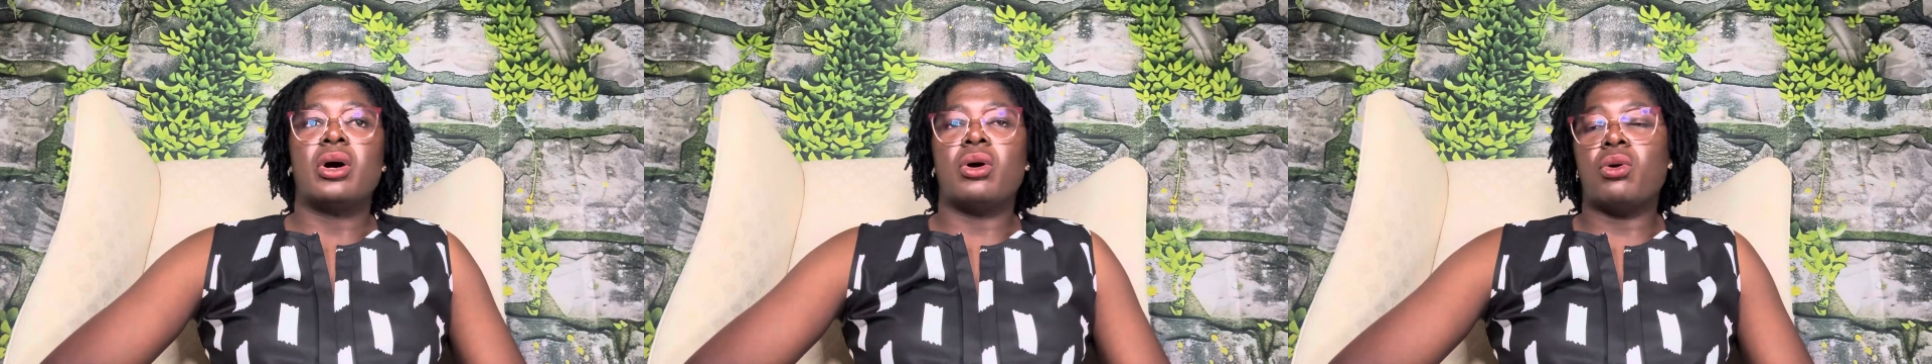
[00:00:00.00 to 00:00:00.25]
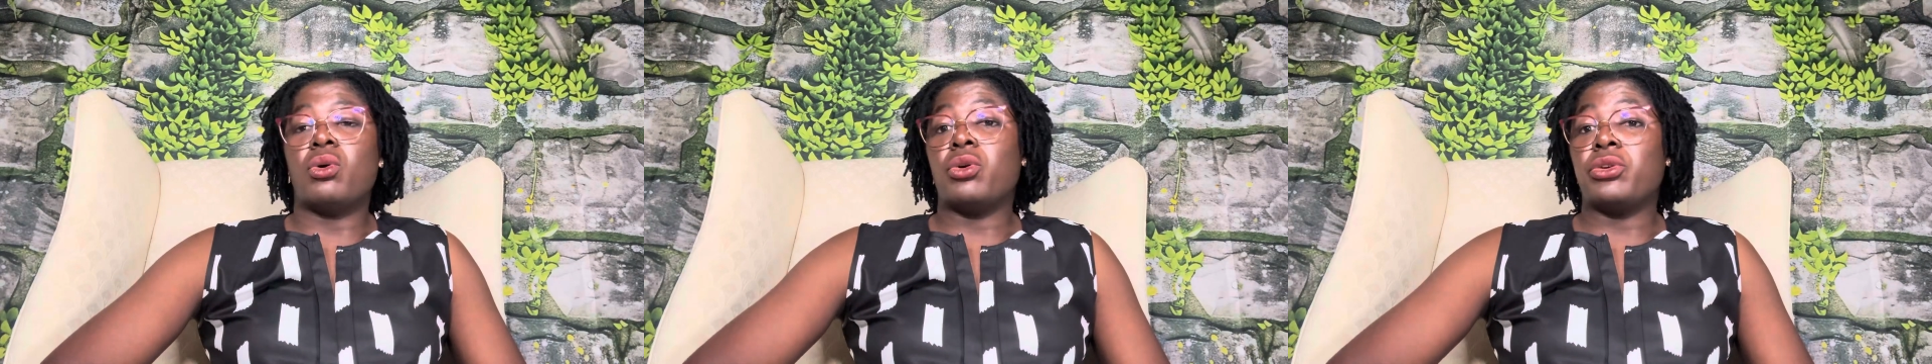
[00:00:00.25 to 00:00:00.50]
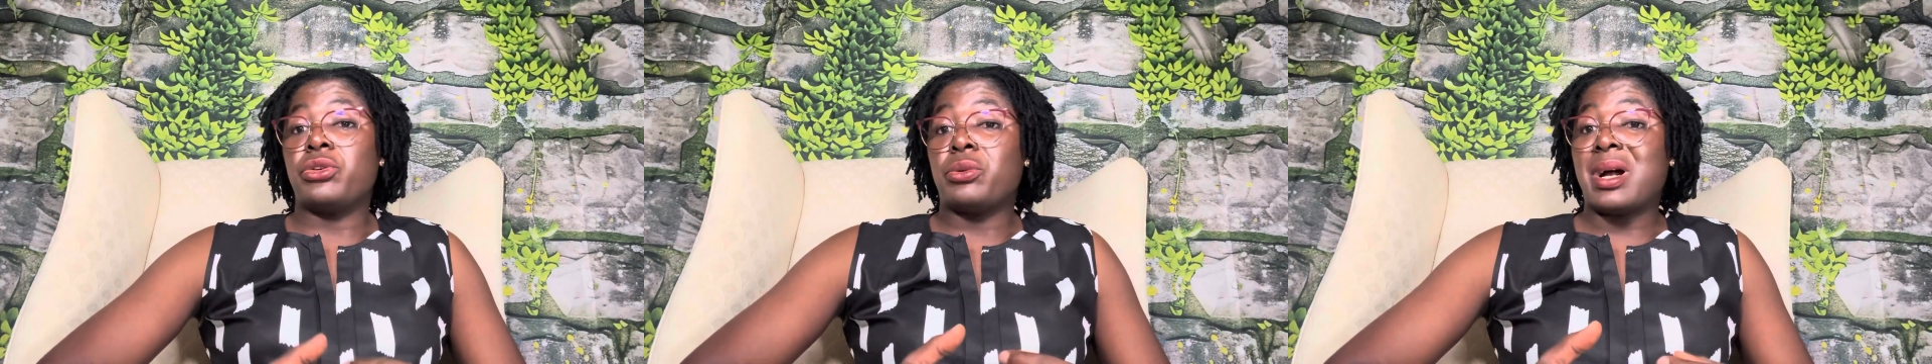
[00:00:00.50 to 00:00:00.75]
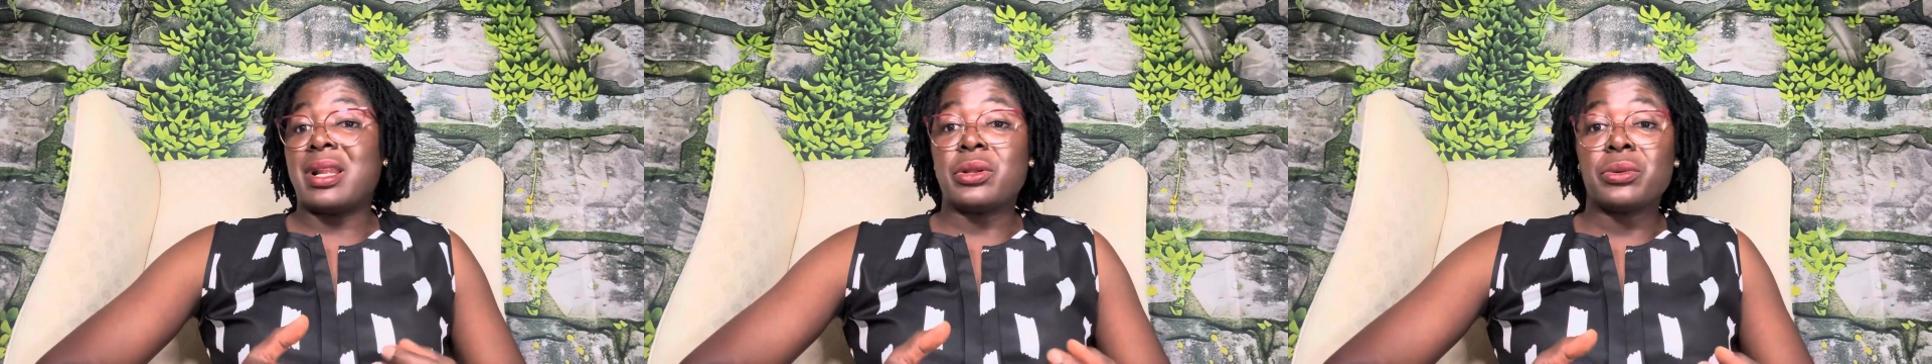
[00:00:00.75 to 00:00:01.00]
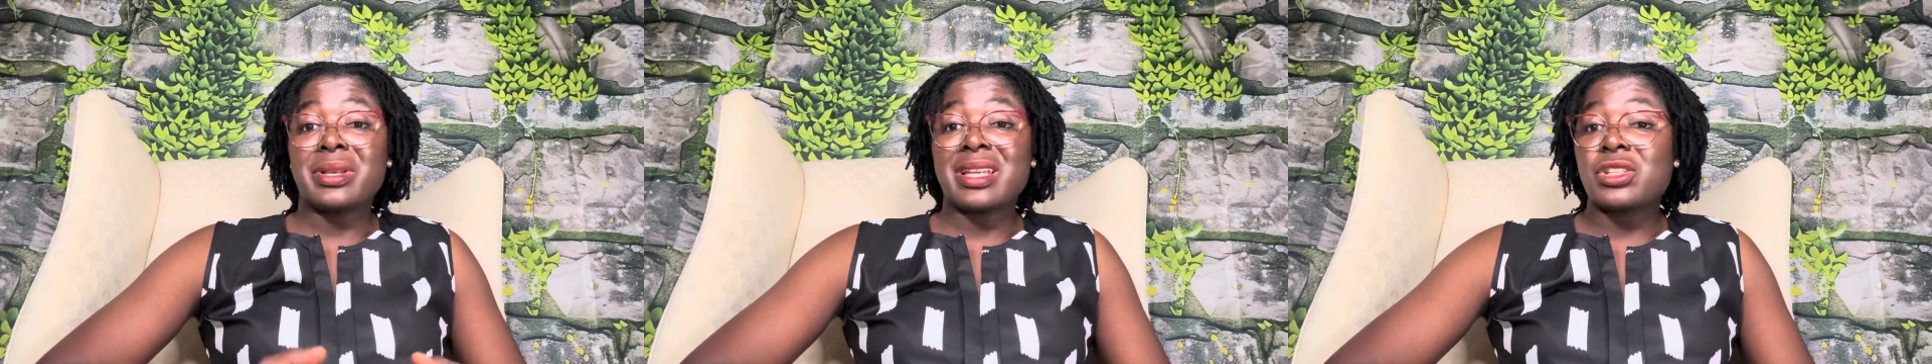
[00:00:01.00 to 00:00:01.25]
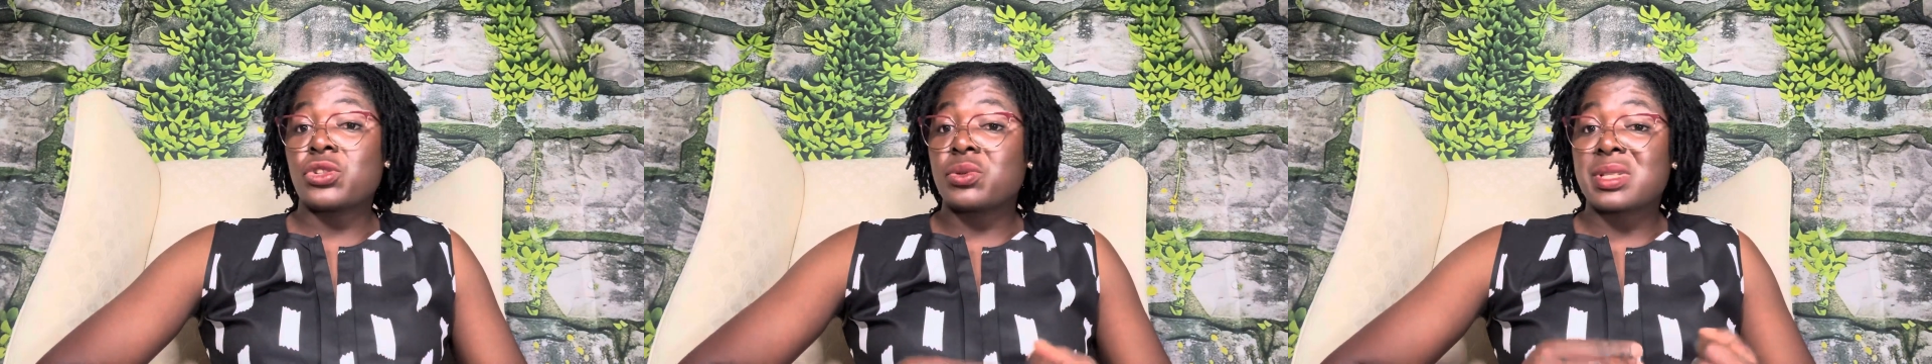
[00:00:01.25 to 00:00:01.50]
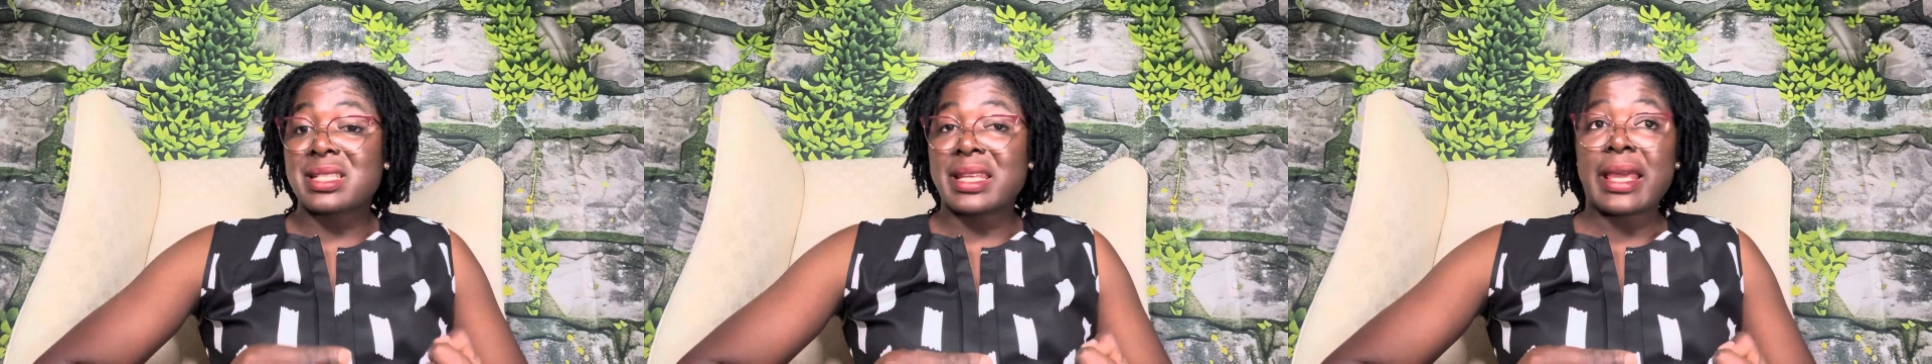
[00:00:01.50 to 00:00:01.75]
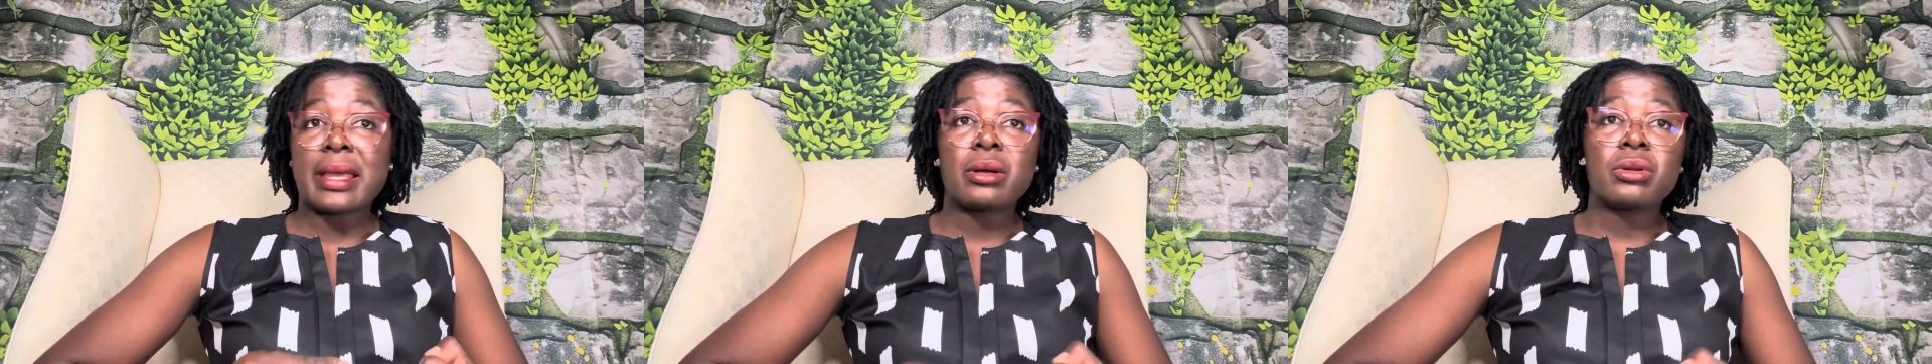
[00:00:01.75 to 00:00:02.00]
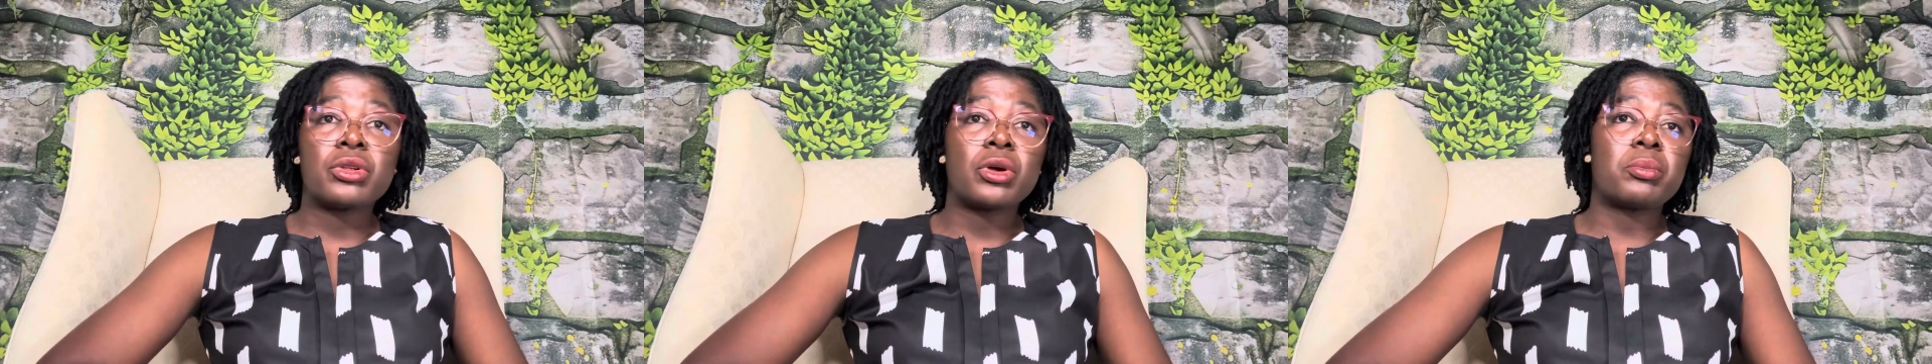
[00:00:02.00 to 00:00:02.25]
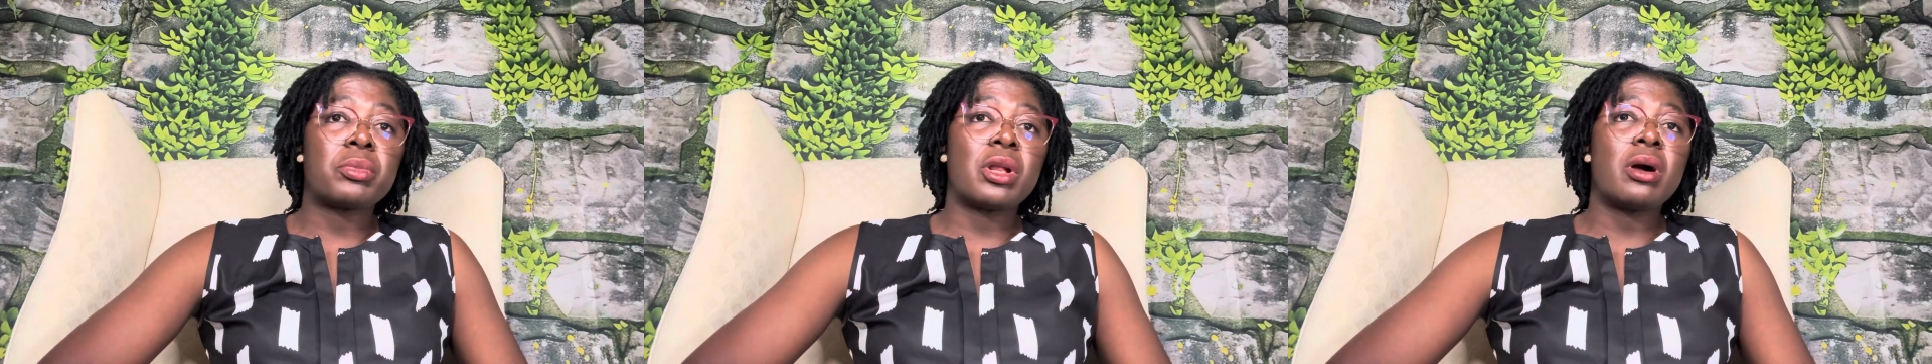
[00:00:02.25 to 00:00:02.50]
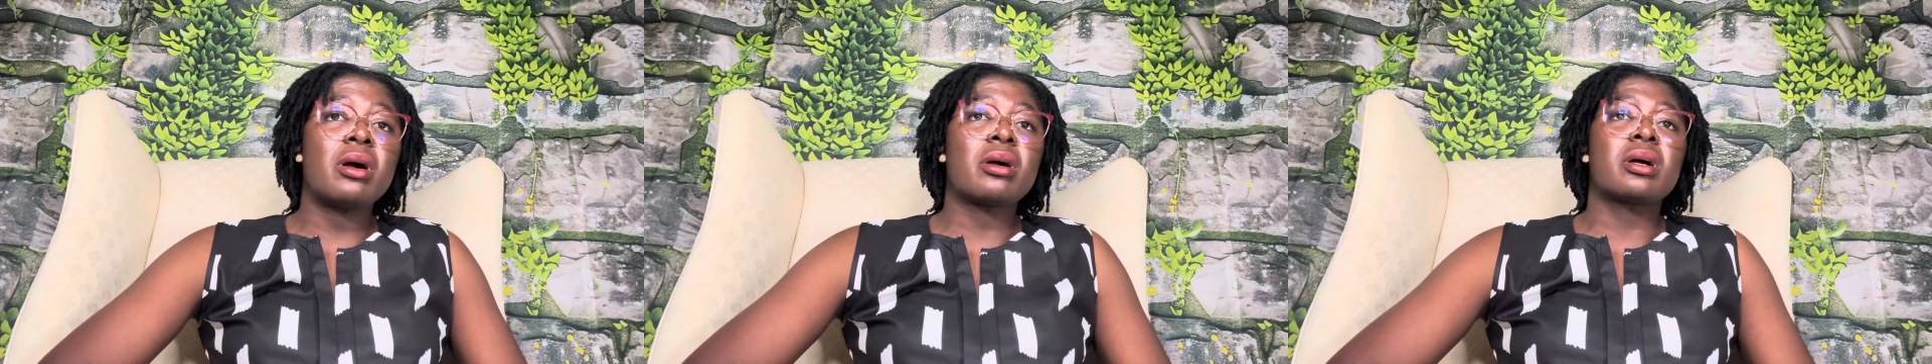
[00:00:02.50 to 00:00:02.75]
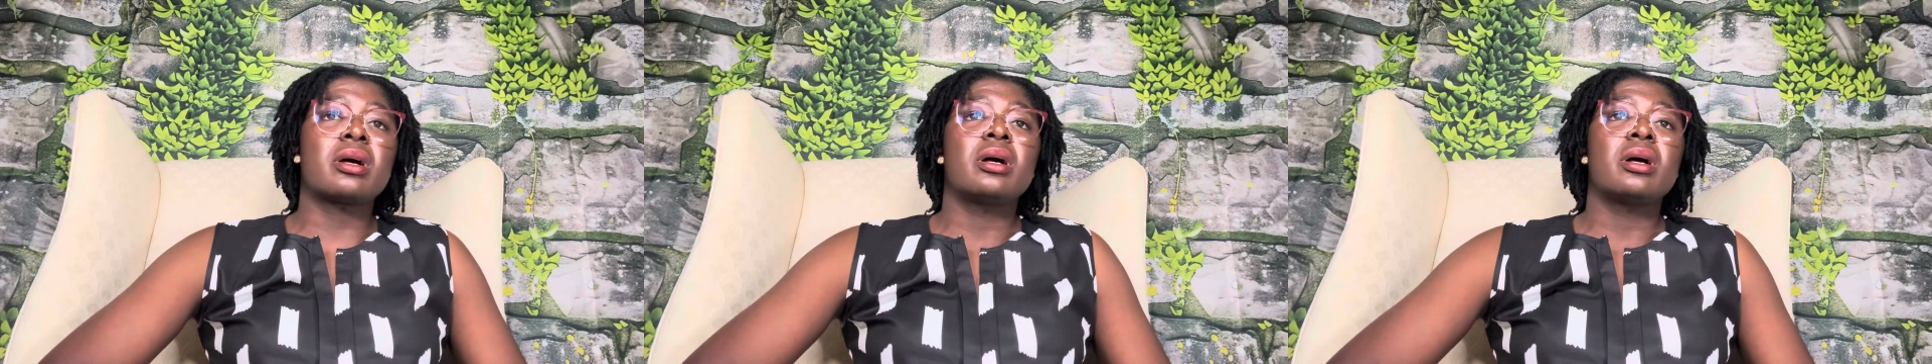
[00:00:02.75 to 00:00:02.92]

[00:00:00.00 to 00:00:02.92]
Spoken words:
or you are looking to scale your blog,